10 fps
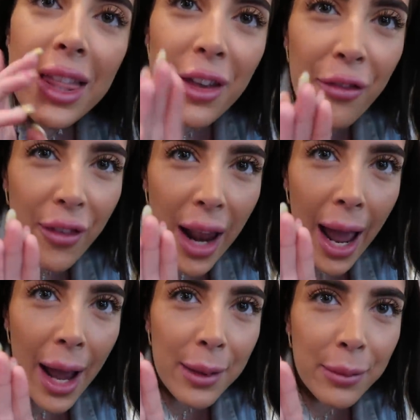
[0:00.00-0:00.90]
the
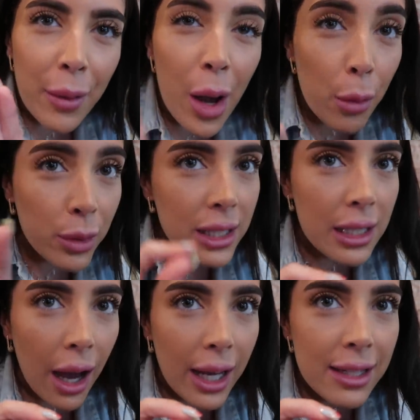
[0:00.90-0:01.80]
flat, it was
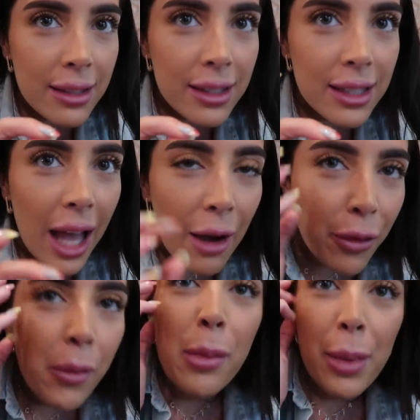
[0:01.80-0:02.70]
nice.
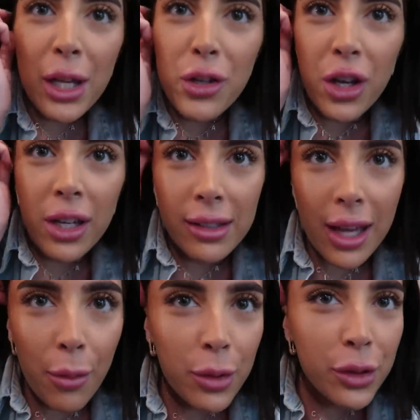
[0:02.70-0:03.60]
From the pictures,
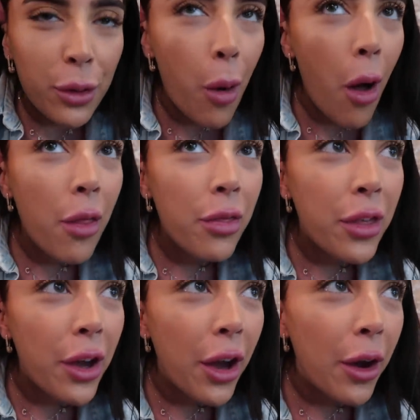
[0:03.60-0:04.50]
it was the one
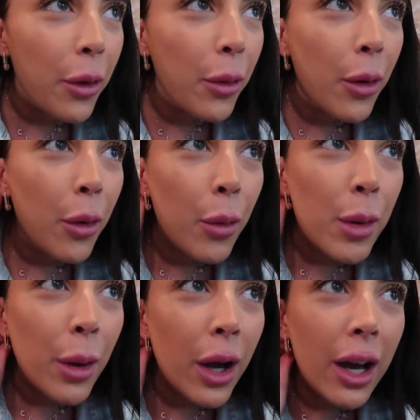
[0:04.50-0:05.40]
that
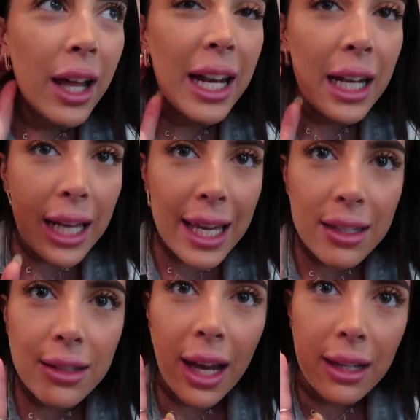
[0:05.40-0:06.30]
we were
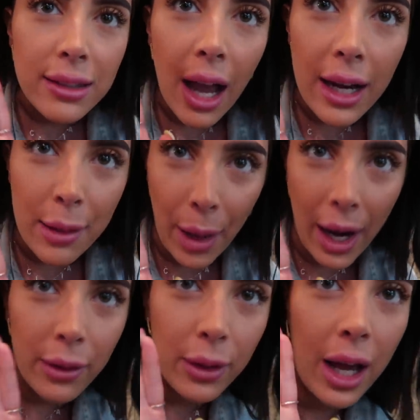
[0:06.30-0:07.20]
least excited
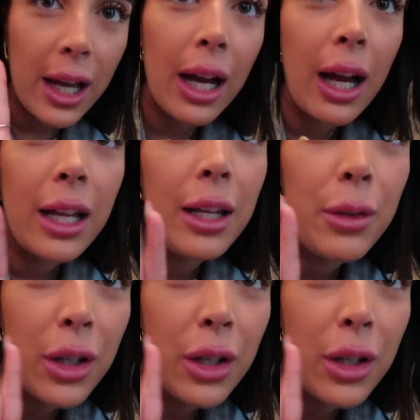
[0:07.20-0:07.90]
about. Like, it